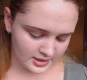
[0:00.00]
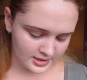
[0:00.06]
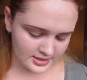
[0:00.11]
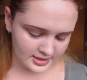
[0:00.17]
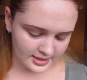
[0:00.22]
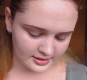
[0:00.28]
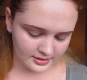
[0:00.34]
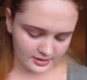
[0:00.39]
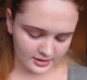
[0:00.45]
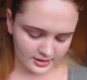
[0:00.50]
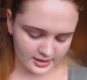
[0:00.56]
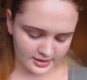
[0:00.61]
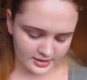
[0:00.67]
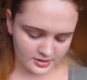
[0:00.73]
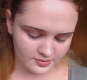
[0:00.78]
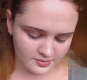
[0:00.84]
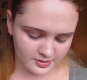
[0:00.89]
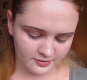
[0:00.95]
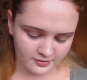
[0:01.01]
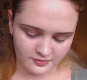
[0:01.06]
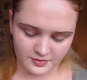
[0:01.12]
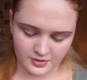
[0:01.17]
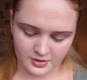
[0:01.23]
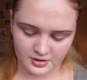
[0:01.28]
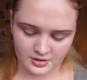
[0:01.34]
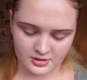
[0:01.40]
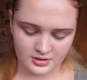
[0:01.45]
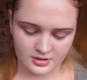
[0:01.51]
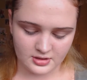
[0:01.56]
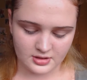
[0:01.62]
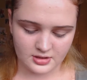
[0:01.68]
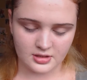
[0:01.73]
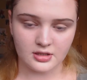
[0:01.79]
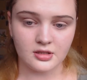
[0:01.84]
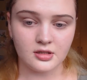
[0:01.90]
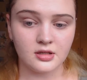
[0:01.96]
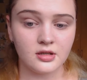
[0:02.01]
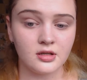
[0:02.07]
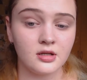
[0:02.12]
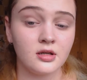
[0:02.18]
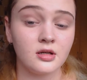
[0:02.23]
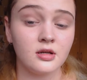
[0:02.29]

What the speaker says: I'm going to take the lightest one first